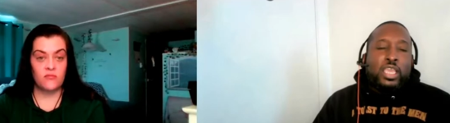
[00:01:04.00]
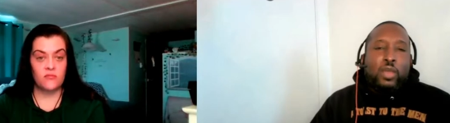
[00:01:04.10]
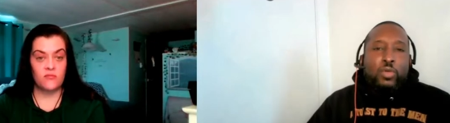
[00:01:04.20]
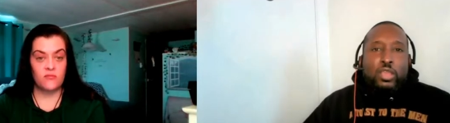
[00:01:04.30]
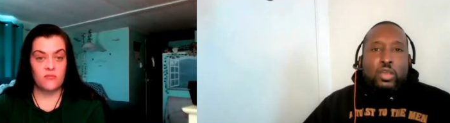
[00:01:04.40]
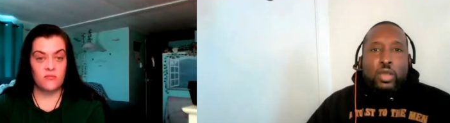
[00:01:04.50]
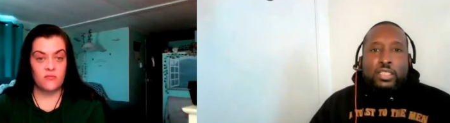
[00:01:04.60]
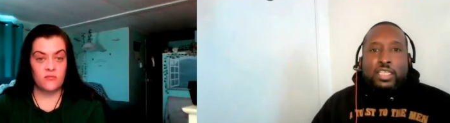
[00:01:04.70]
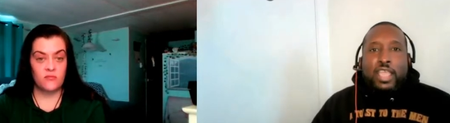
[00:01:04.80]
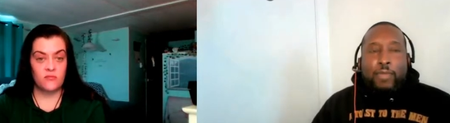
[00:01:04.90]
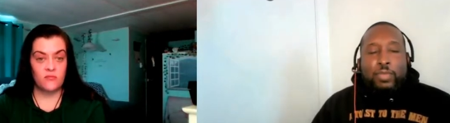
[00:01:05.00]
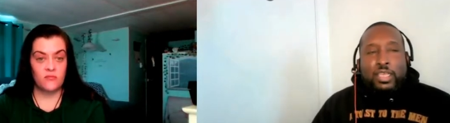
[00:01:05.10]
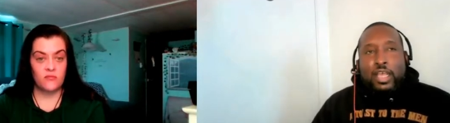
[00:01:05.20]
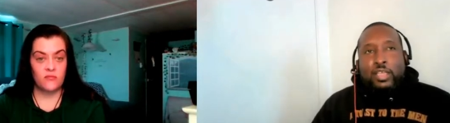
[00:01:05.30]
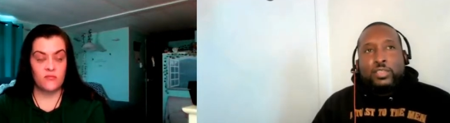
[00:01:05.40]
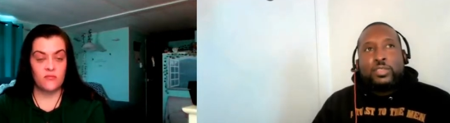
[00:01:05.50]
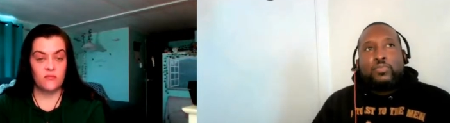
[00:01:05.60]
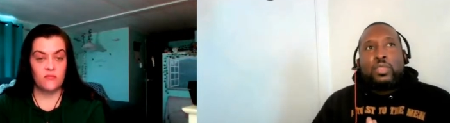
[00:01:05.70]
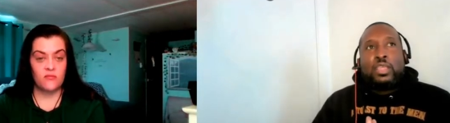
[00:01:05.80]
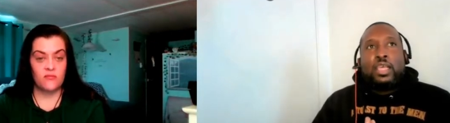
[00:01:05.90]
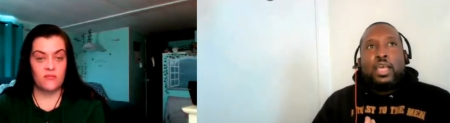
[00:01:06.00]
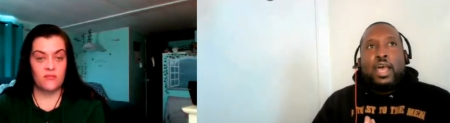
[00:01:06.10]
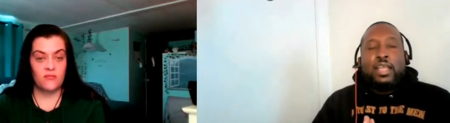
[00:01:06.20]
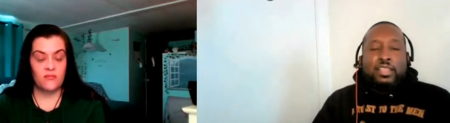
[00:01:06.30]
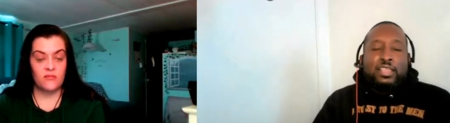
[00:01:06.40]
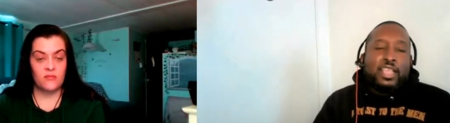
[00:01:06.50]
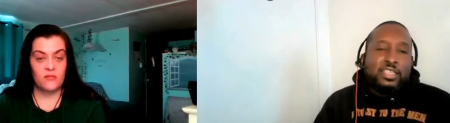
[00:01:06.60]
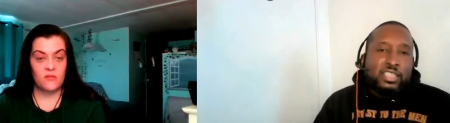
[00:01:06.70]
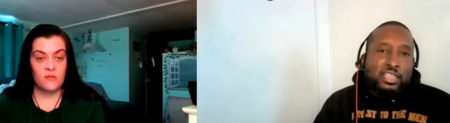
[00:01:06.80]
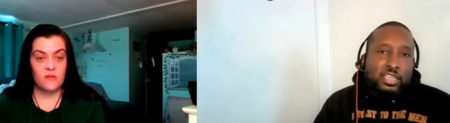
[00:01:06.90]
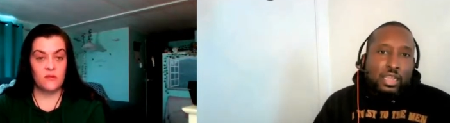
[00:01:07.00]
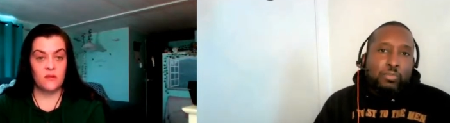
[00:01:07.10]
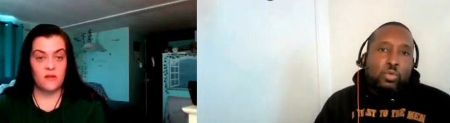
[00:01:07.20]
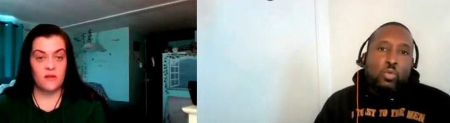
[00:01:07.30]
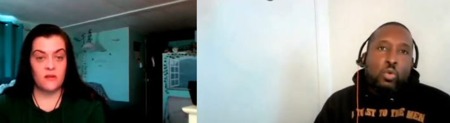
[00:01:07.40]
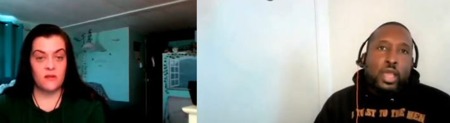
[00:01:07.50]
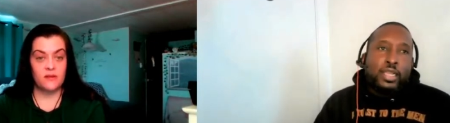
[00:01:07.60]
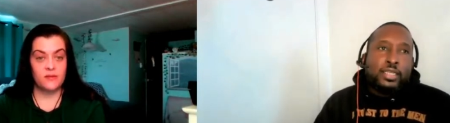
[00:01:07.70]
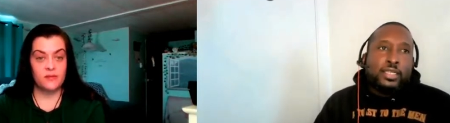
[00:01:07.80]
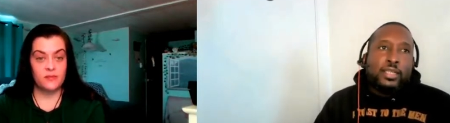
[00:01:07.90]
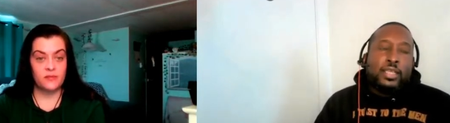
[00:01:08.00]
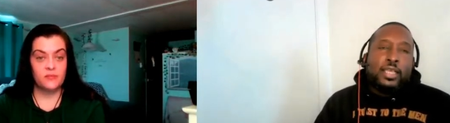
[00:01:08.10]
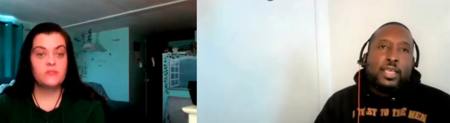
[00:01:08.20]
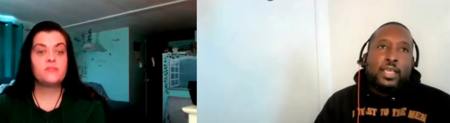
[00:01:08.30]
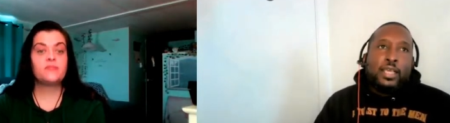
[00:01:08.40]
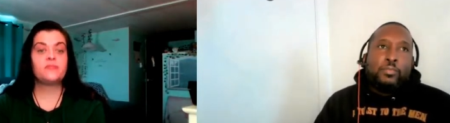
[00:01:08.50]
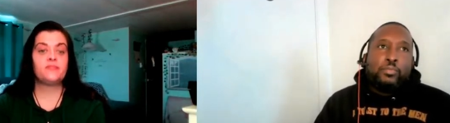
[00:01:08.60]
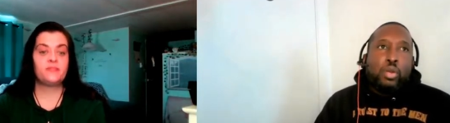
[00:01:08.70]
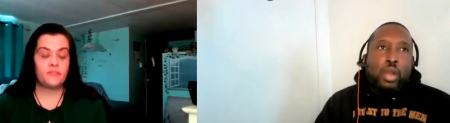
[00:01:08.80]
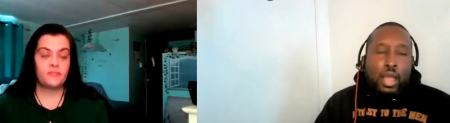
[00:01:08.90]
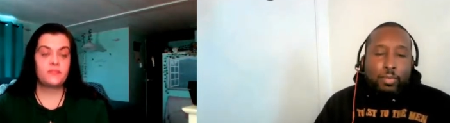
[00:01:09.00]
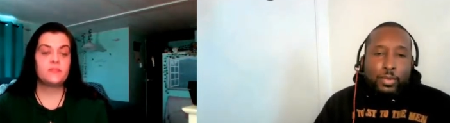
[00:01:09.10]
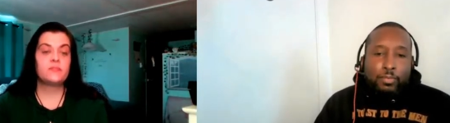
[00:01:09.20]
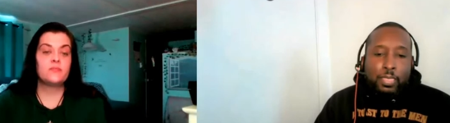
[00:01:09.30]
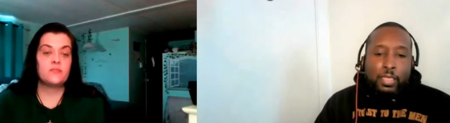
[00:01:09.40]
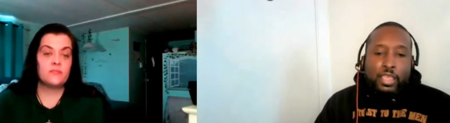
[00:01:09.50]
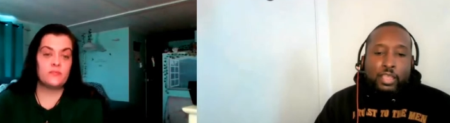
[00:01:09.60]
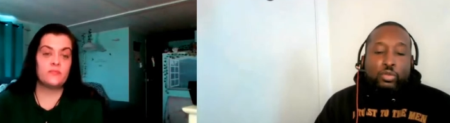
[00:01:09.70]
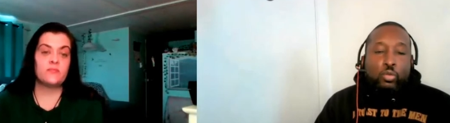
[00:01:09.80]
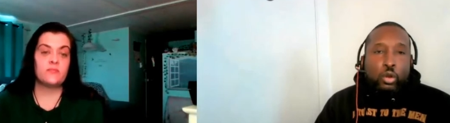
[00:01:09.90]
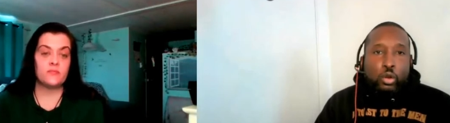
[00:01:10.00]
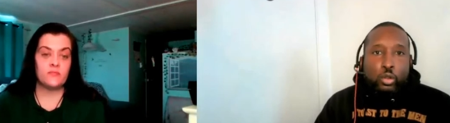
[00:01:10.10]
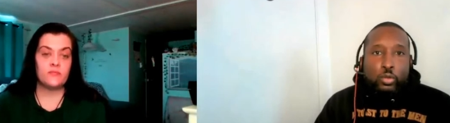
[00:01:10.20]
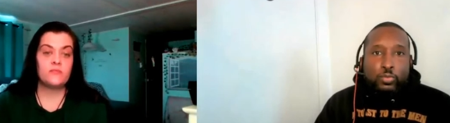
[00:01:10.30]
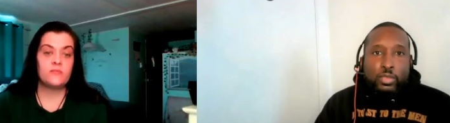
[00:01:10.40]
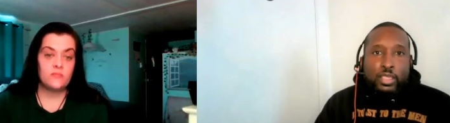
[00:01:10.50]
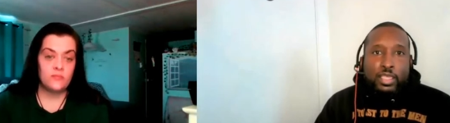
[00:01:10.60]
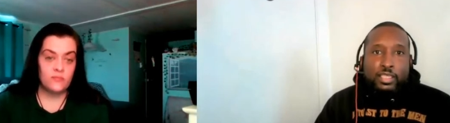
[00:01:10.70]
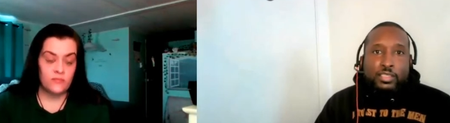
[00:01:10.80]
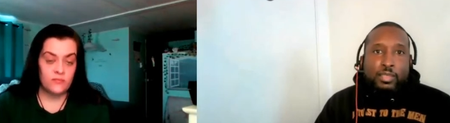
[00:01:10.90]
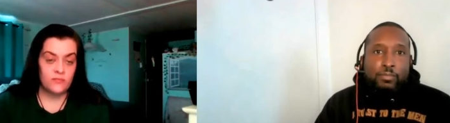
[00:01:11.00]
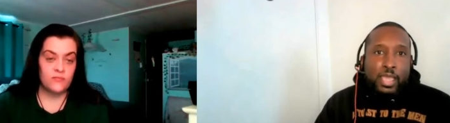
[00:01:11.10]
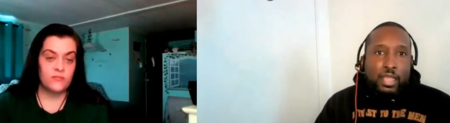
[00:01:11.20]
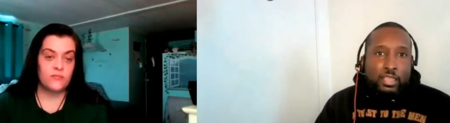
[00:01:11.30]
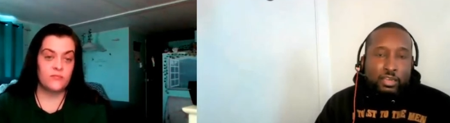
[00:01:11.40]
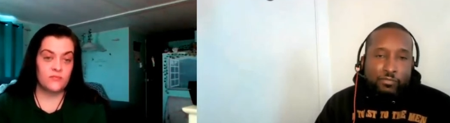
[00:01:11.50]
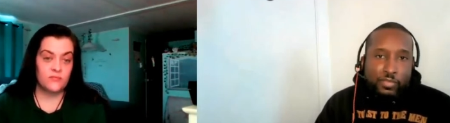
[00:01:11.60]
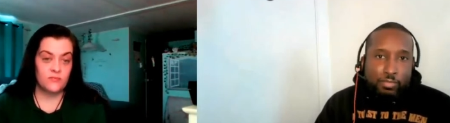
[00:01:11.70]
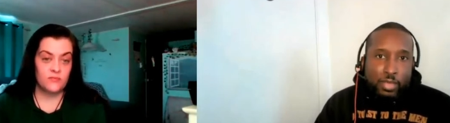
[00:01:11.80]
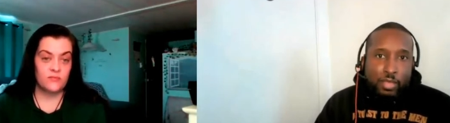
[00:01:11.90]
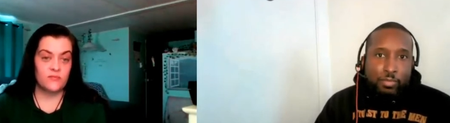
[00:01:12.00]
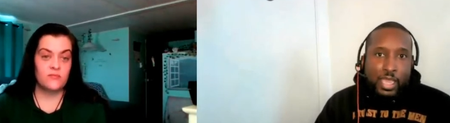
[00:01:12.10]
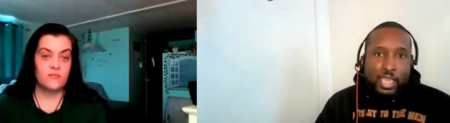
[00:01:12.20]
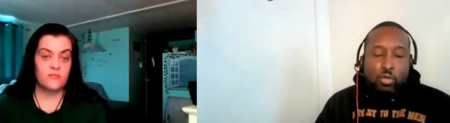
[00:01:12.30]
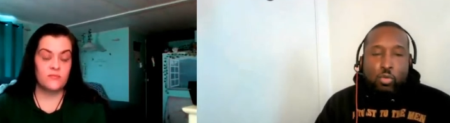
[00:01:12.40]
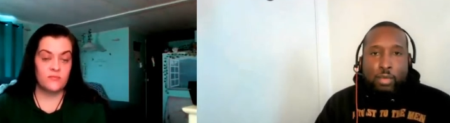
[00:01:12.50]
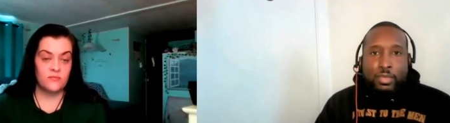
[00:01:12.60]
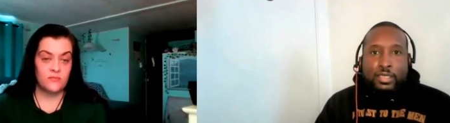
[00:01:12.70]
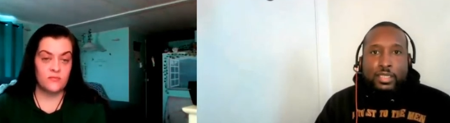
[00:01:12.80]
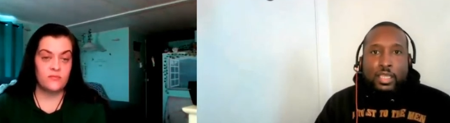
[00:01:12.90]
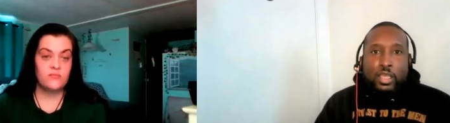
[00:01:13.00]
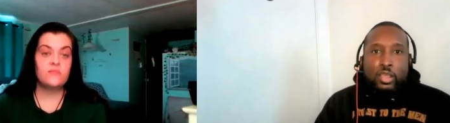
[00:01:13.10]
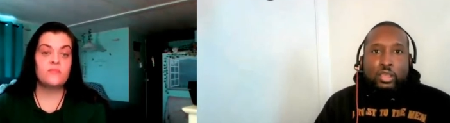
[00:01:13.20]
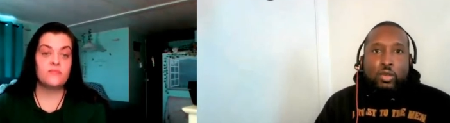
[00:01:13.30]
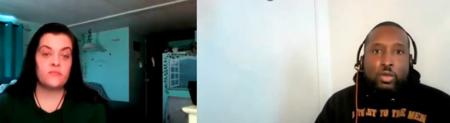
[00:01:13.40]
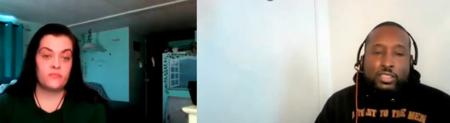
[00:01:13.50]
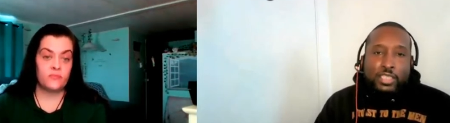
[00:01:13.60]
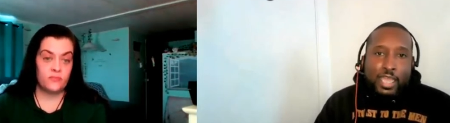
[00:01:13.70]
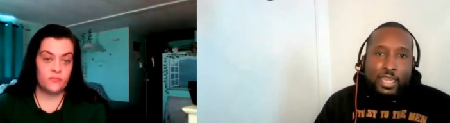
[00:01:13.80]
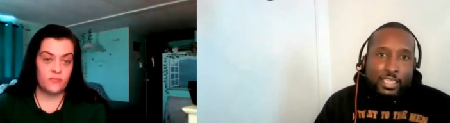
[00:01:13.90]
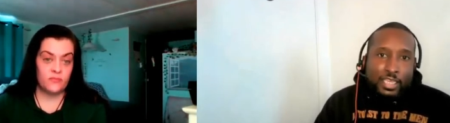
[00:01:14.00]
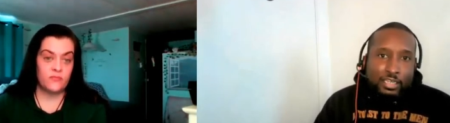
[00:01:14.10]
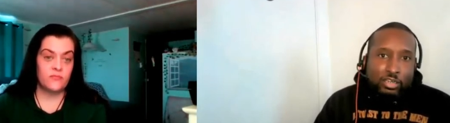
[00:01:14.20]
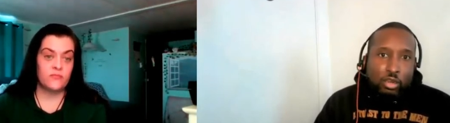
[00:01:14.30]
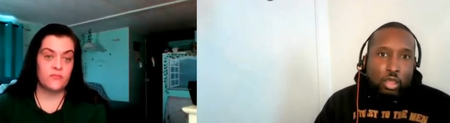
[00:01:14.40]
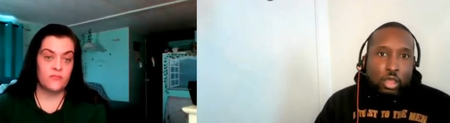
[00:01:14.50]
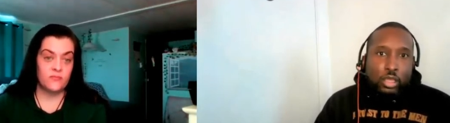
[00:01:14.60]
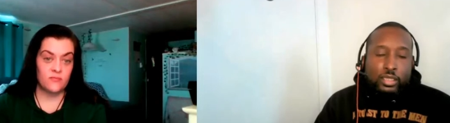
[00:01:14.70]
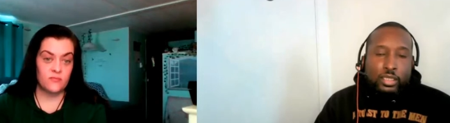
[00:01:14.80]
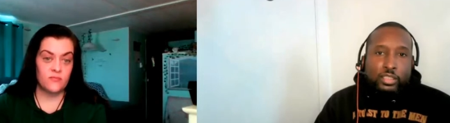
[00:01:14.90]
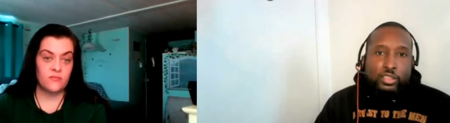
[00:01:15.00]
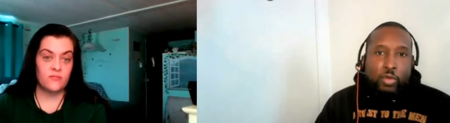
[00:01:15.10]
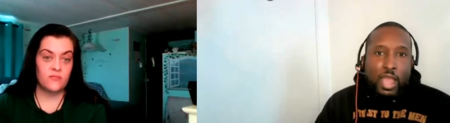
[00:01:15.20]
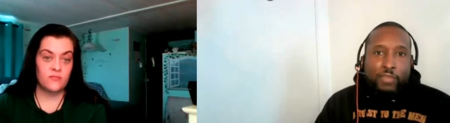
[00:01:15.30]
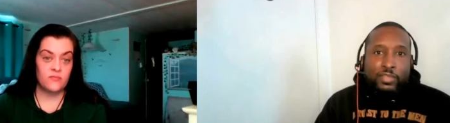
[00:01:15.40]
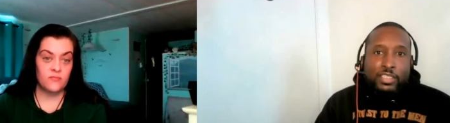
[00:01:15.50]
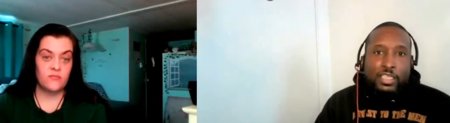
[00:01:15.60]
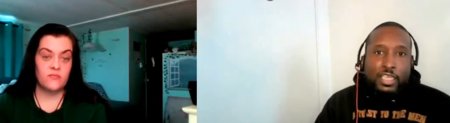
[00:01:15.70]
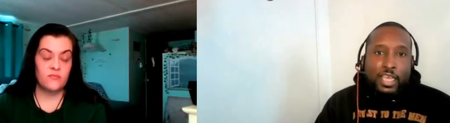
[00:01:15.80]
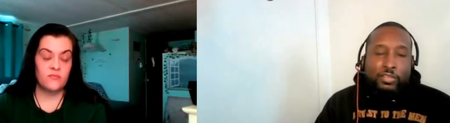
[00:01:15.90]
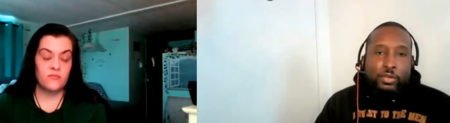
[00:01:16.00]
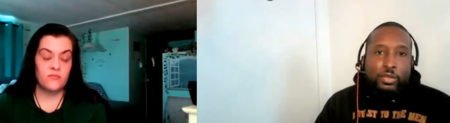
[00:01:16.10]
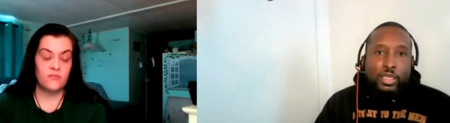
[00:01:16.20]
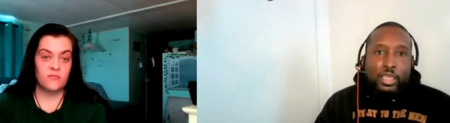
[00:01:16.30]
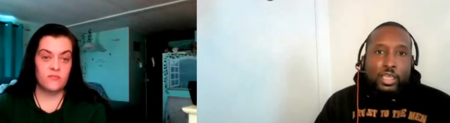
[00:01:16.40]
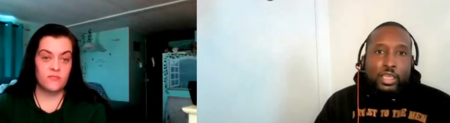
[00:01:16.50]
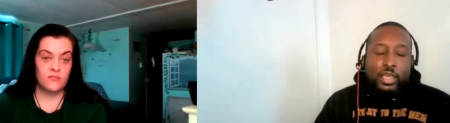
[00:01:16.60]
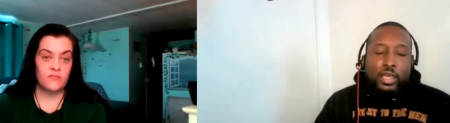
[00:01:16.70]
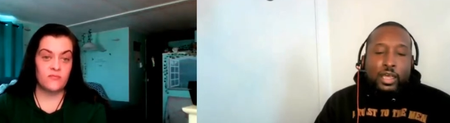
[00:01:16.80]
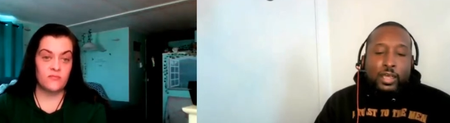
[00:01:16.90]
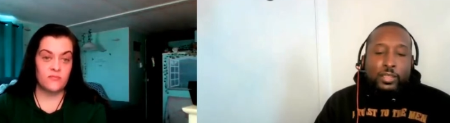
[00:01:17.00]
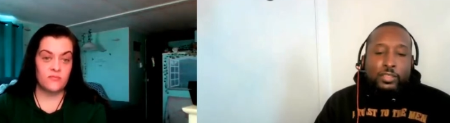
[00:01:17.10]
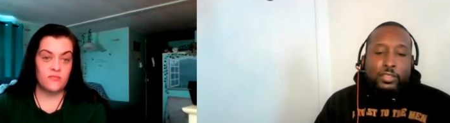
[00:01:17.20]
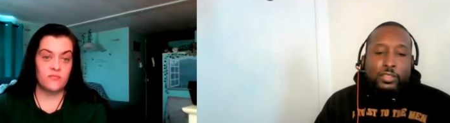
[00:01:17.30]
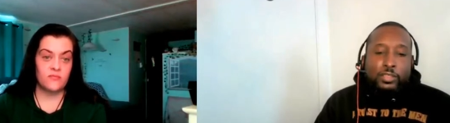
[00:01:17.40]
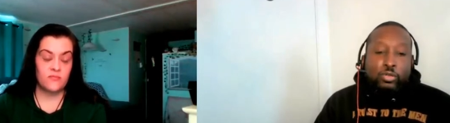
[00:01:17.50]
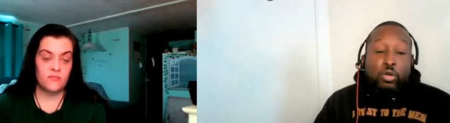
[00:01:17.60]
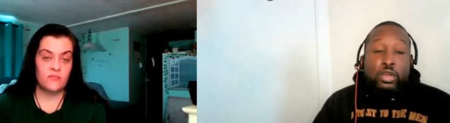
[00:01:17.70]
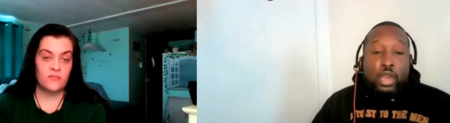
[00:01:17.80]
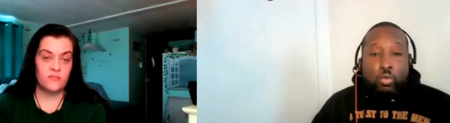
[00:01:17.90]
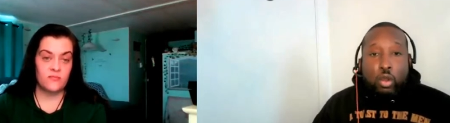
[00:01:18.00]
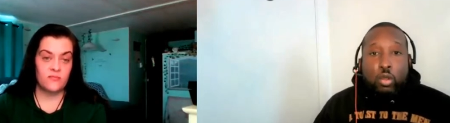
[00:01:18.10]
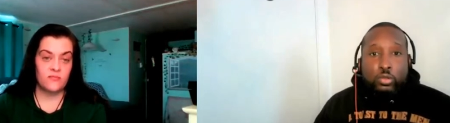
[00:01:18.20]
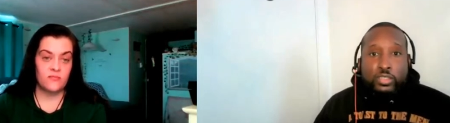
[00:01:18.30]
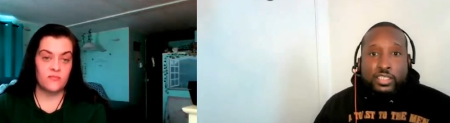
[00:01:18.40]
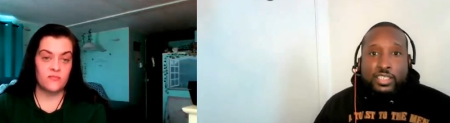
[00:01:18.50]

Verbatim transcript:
Speaker 1: we can we go into that? Because I think that's the number one problem in the world is the male and the female, man and woman, coinciding, getting along, thriving together, uh, knowing our roles,